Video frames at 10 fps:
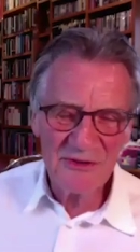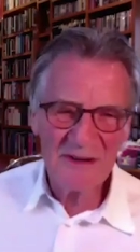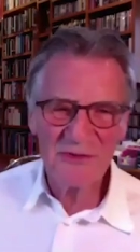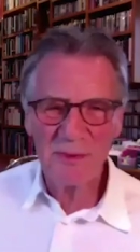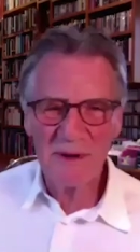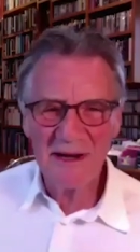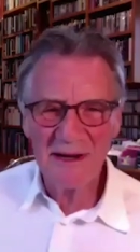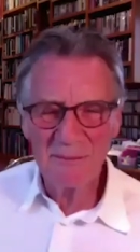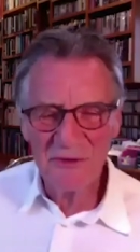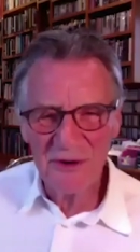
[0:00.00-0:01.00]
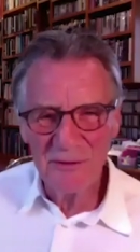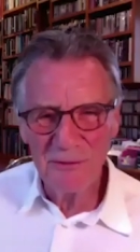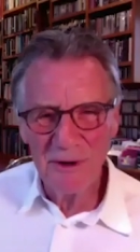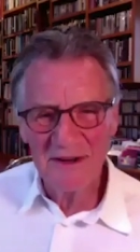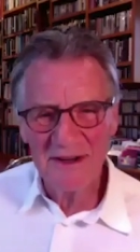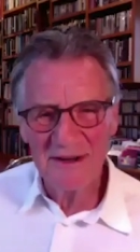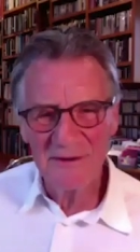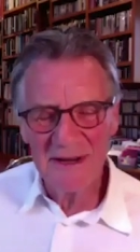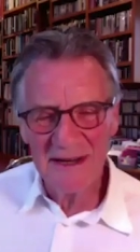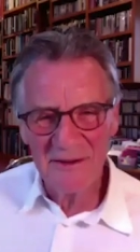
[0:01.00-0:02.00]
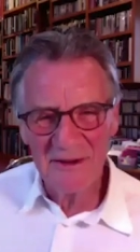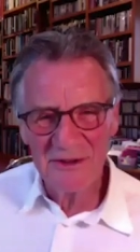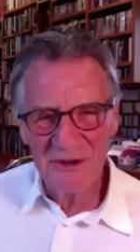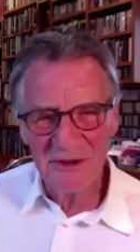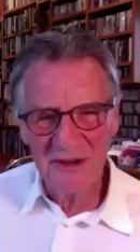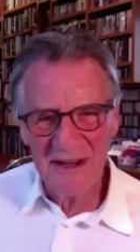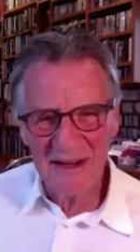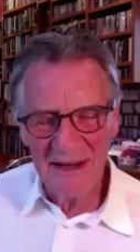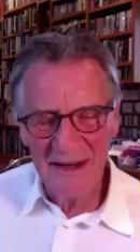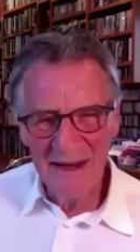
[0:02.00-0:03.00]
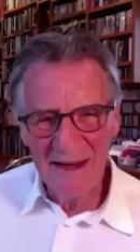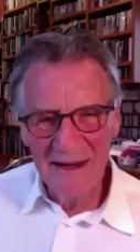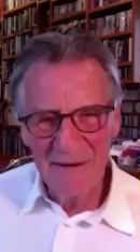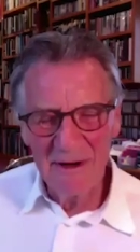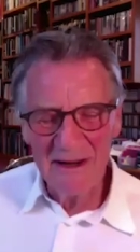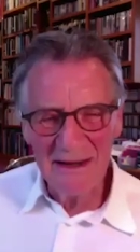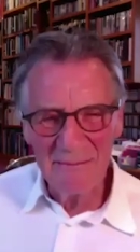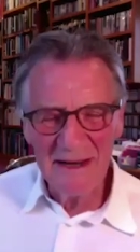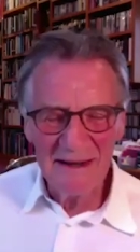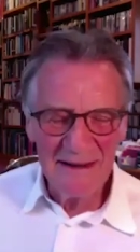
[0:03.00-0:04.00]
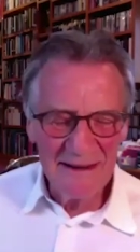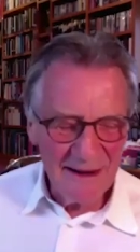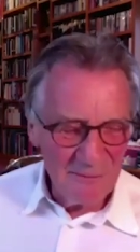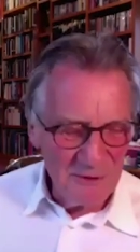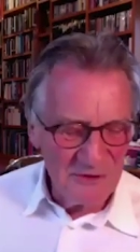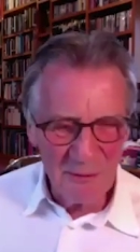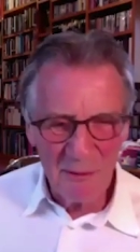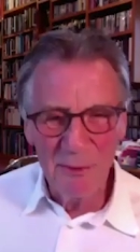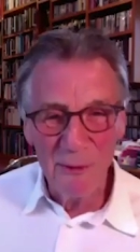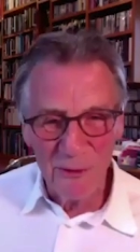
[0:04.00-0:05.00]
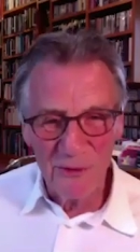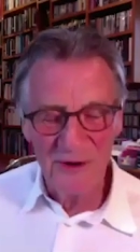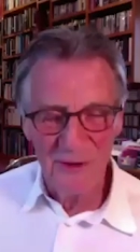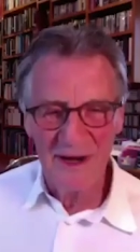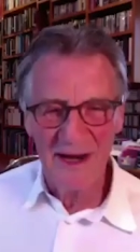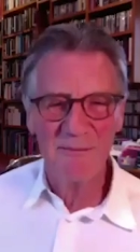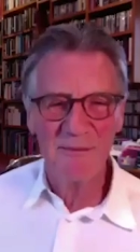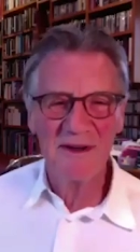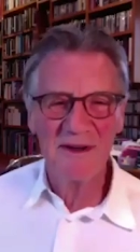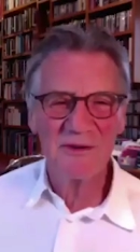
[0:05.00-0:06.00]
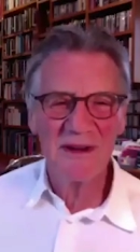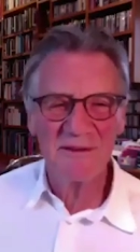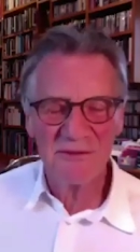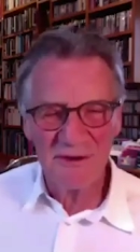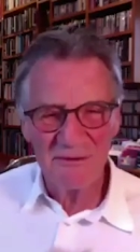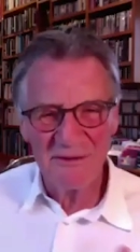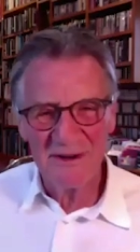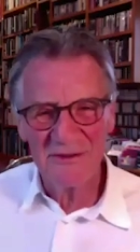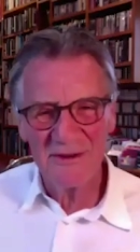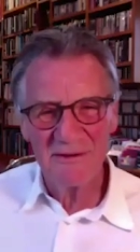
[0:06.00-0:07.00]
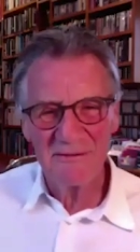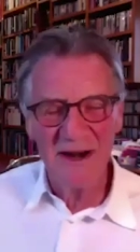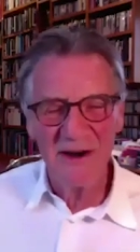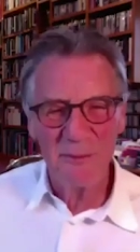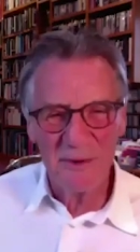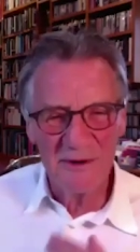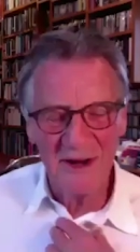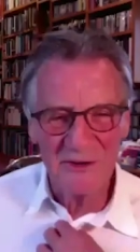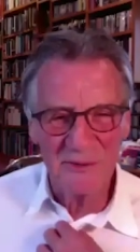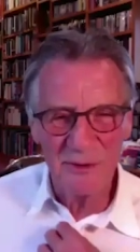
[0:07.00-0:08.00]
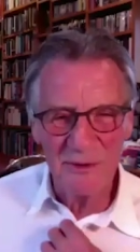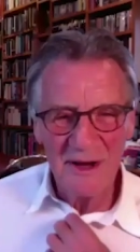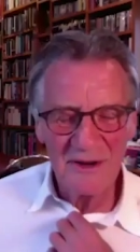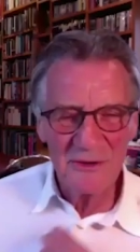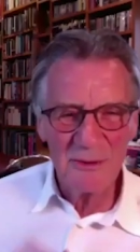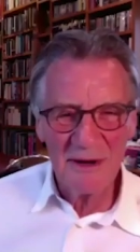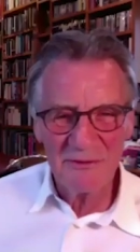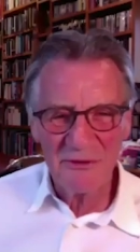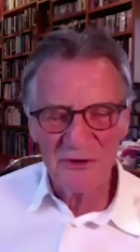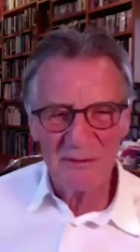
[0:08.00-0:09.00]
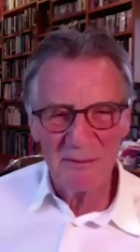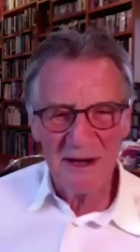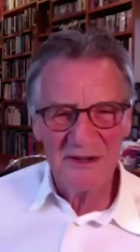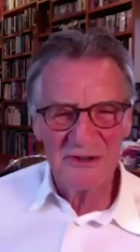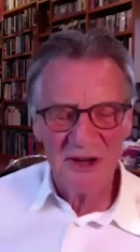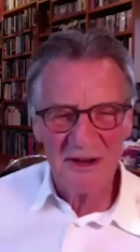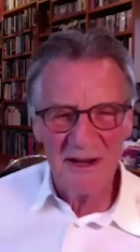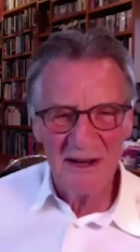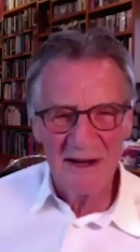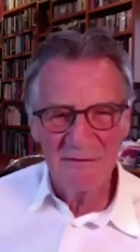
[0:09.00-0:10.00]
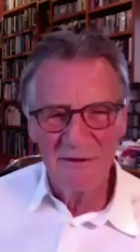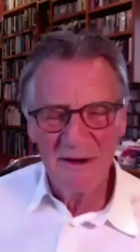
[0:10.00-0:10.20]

that's become so well known now that John and I. Well, I mean, I wouldn't say we're bored doing it, but it's kind of it's very predictable. So we have to try and make each other laugh